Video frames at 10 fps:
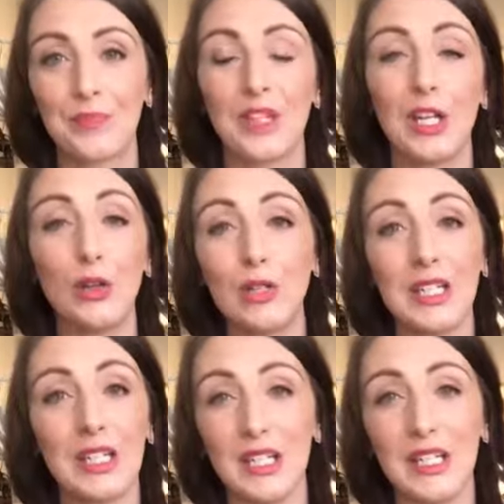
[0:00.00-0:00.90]
And all
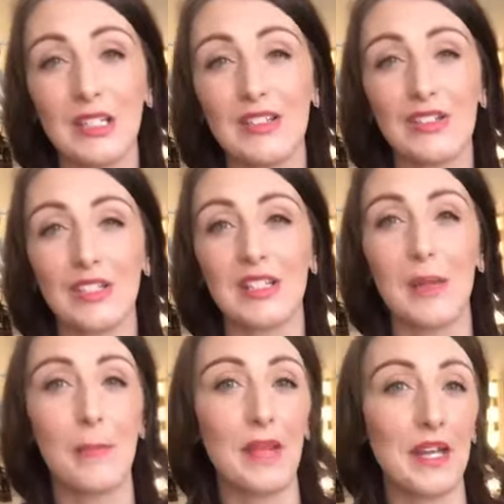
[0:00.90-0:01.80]
you need is just a
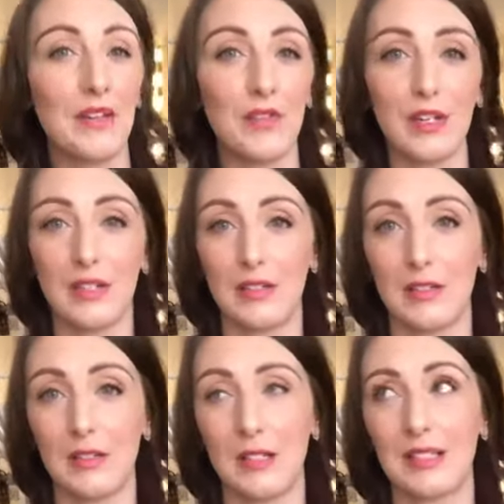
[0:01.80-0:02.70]
bit of
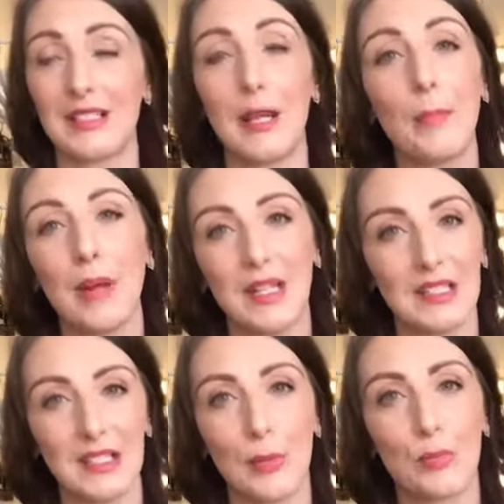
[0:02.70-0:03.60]
a
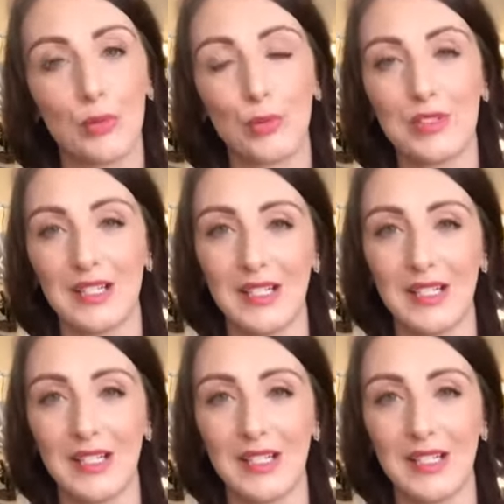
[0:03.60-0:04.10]
step-by-step process.